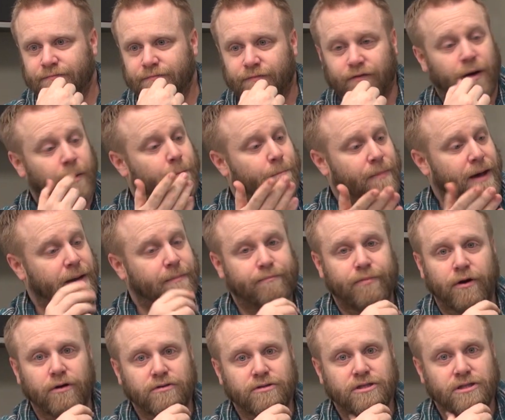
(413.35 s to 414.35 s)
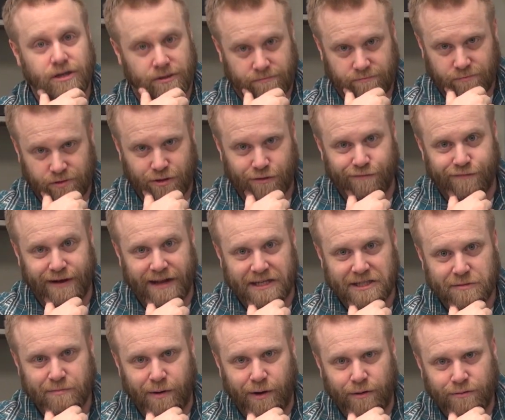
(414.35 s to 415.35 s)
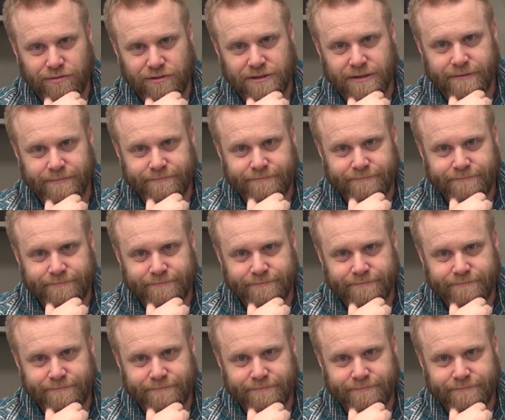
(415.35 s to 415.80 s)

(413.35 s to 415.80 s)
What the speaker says: from bedpost to fence post.